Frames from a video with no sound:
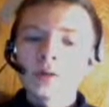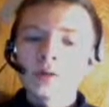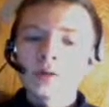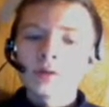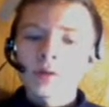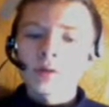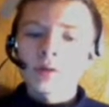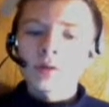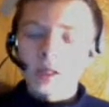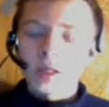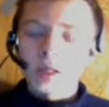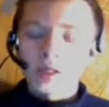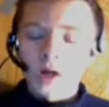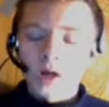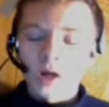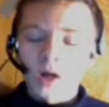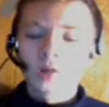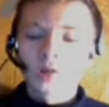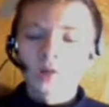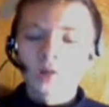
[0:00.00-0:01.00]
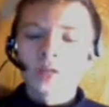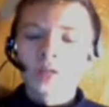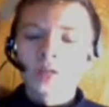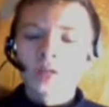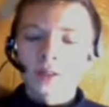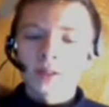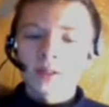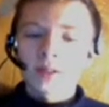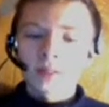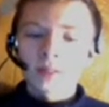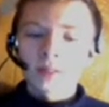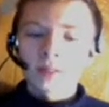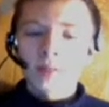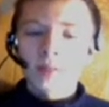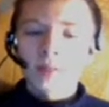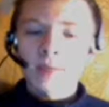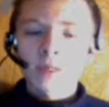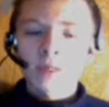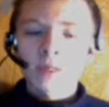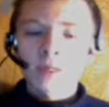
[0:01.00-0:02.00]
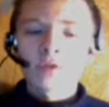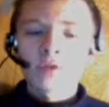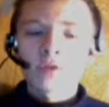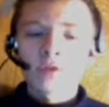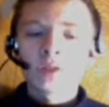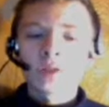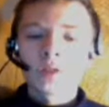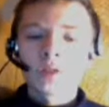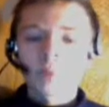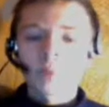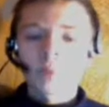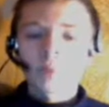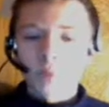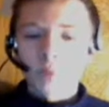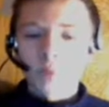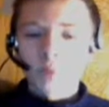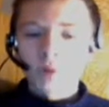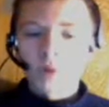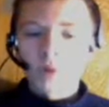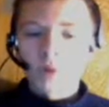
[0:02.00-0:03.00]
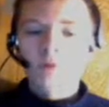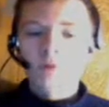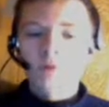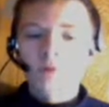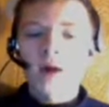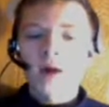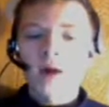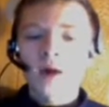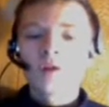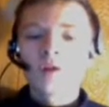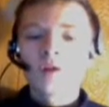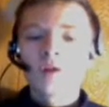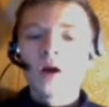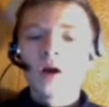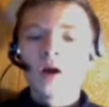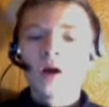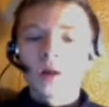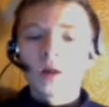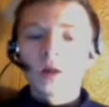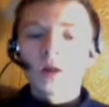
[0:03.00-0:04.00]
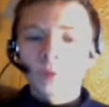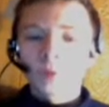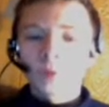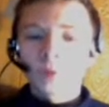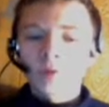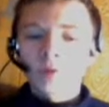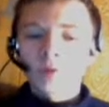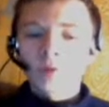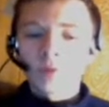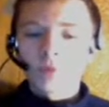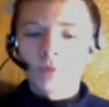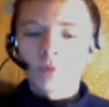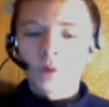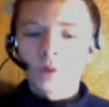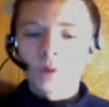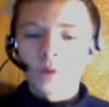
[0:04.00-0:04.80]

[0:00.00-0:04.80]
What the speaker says: in iron sights has been increased from .5 to .4.